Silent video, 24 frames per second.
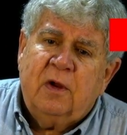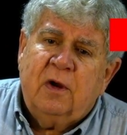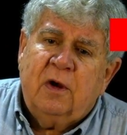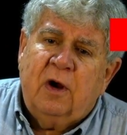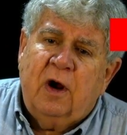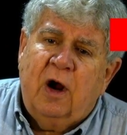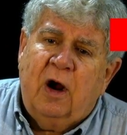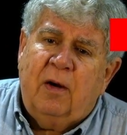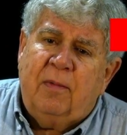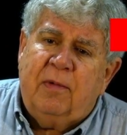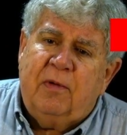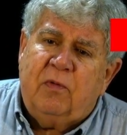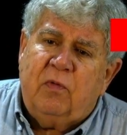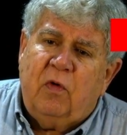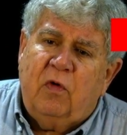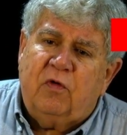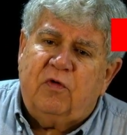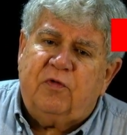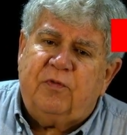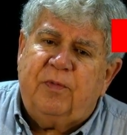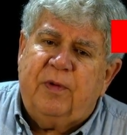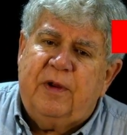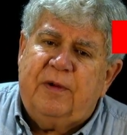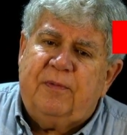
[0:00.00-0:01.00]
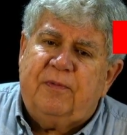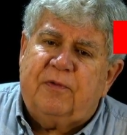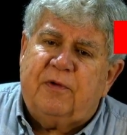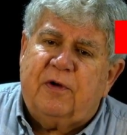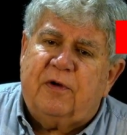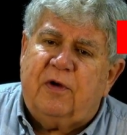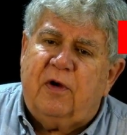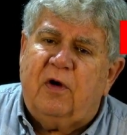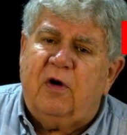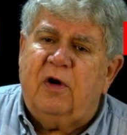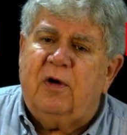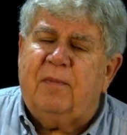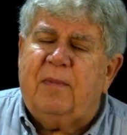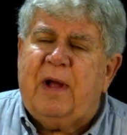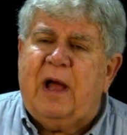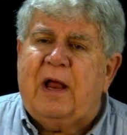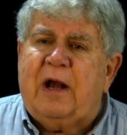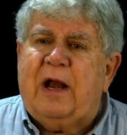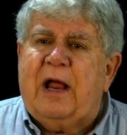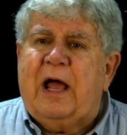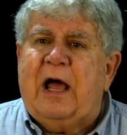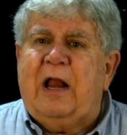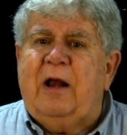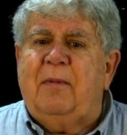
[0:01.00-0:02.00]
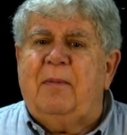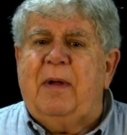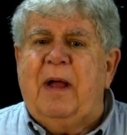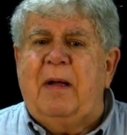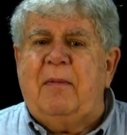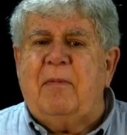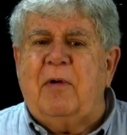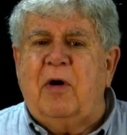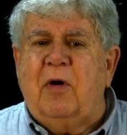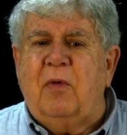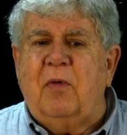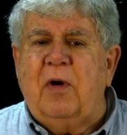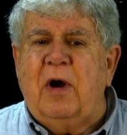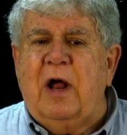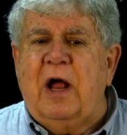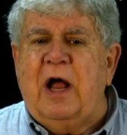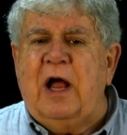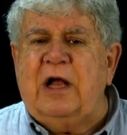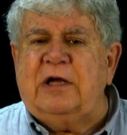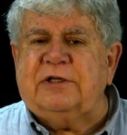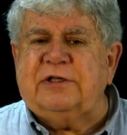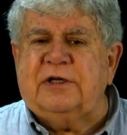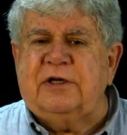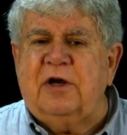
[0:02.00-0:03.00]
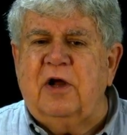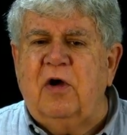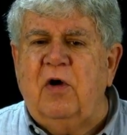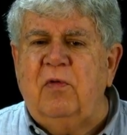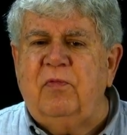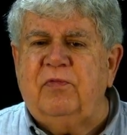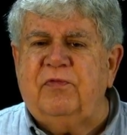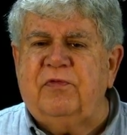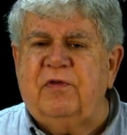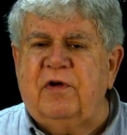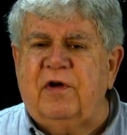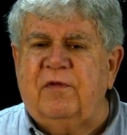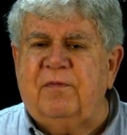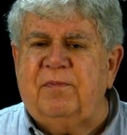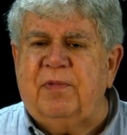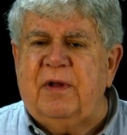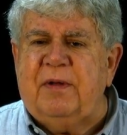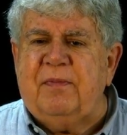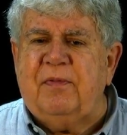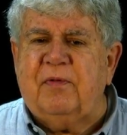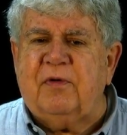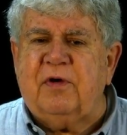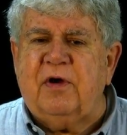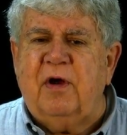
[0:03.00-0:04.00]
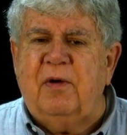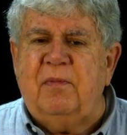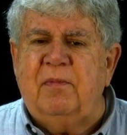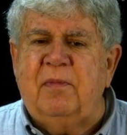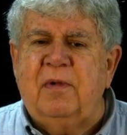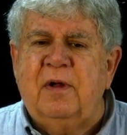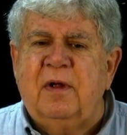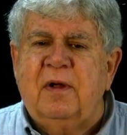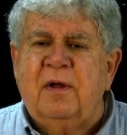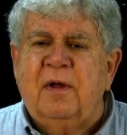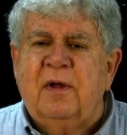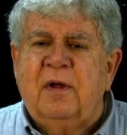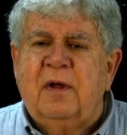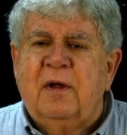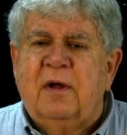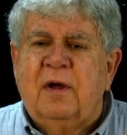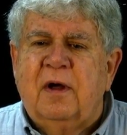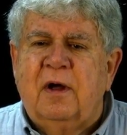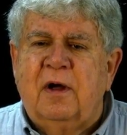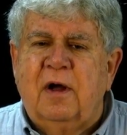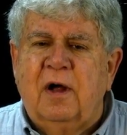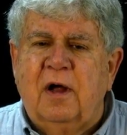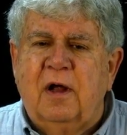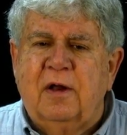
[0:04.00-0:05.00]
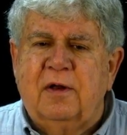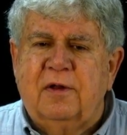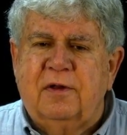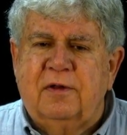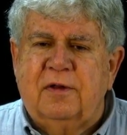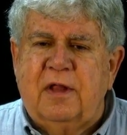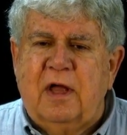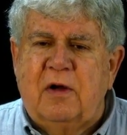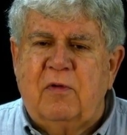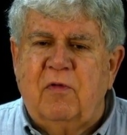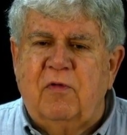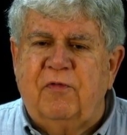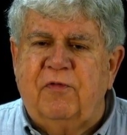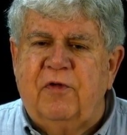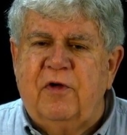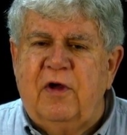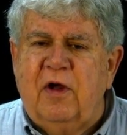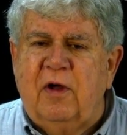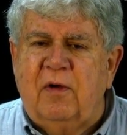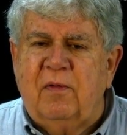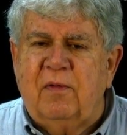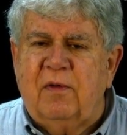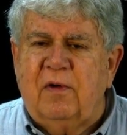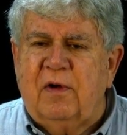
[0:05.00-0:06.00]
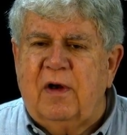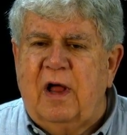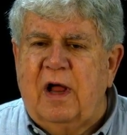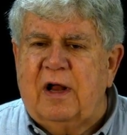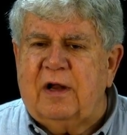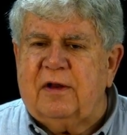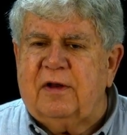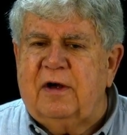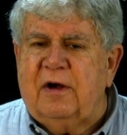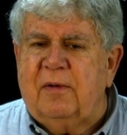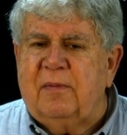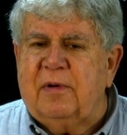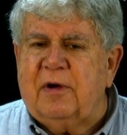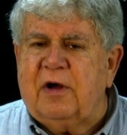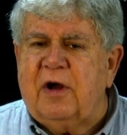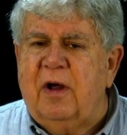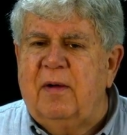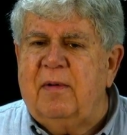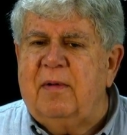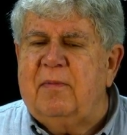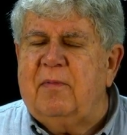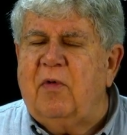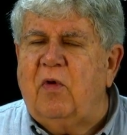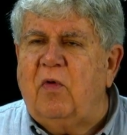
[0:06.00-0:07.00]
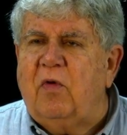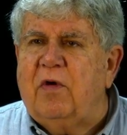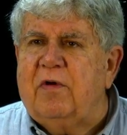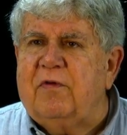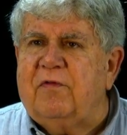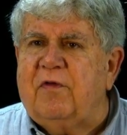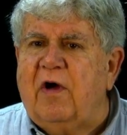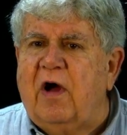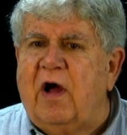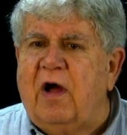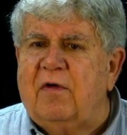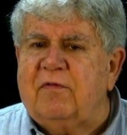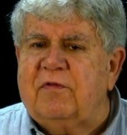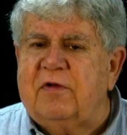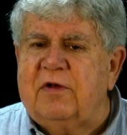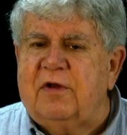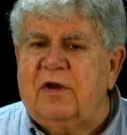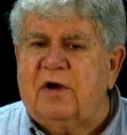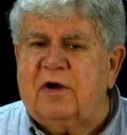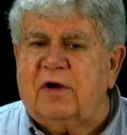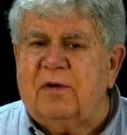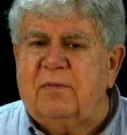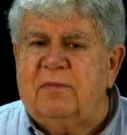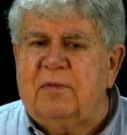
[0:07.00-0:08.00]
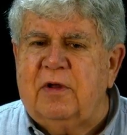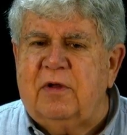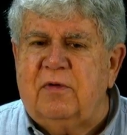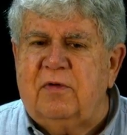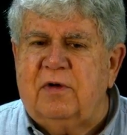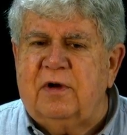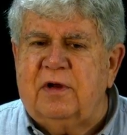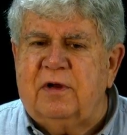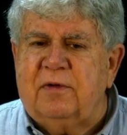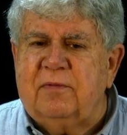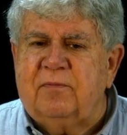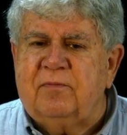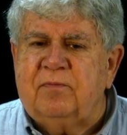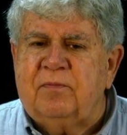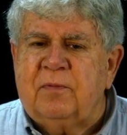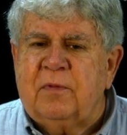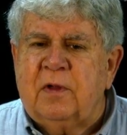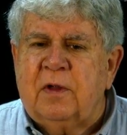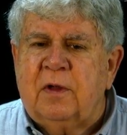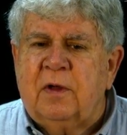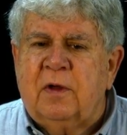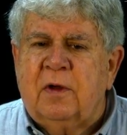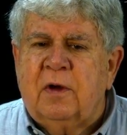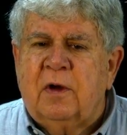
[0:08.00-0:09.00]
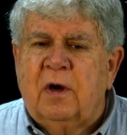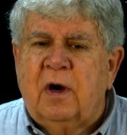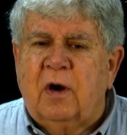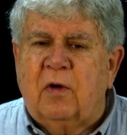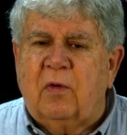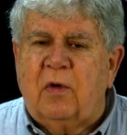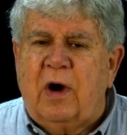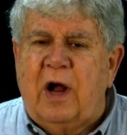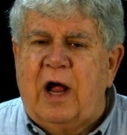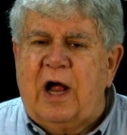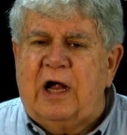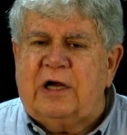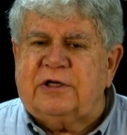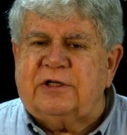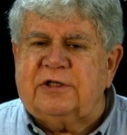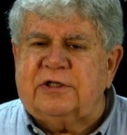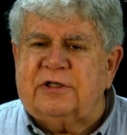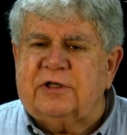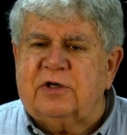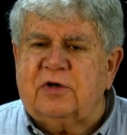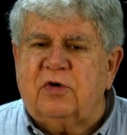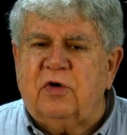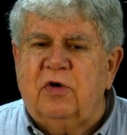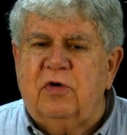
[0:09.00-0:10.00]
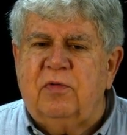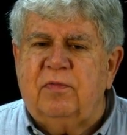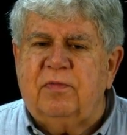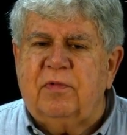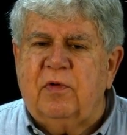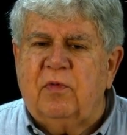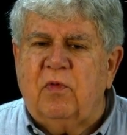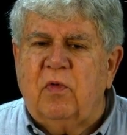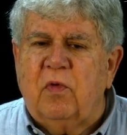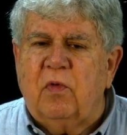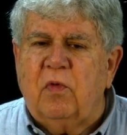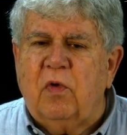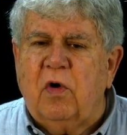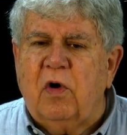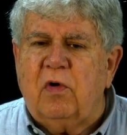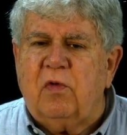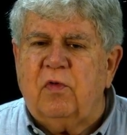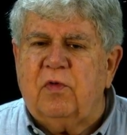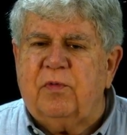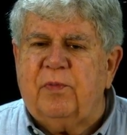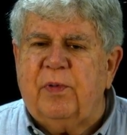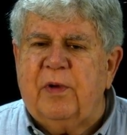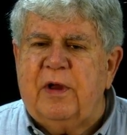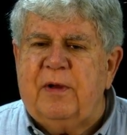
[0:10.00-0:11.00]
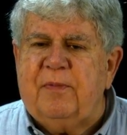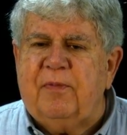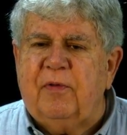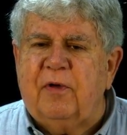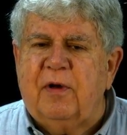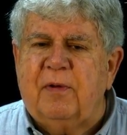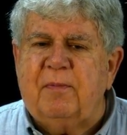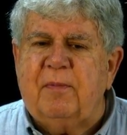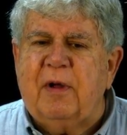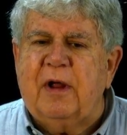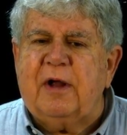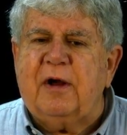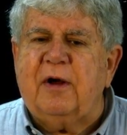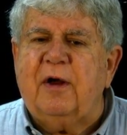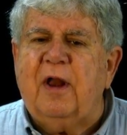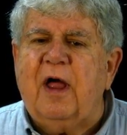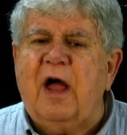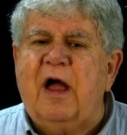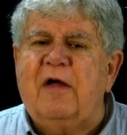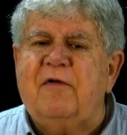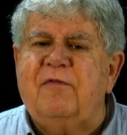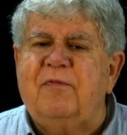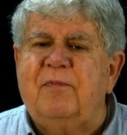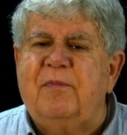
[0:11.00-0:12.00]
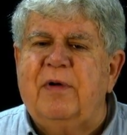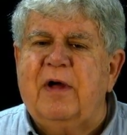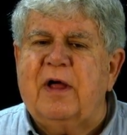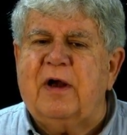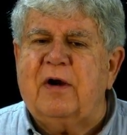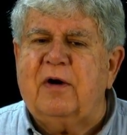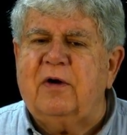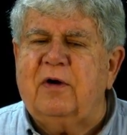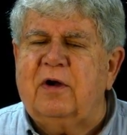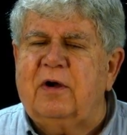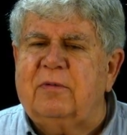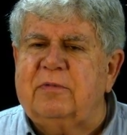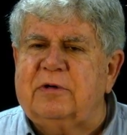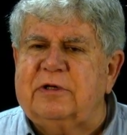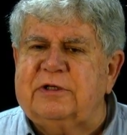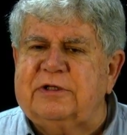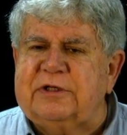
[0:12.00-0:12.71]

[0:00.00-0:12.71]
Hubbard wants people to learn about Alabama Arise and hopes that if people come, they will feel like they're becoming more involved in their community. Arise is a group that will work with people and make life better, Hubbard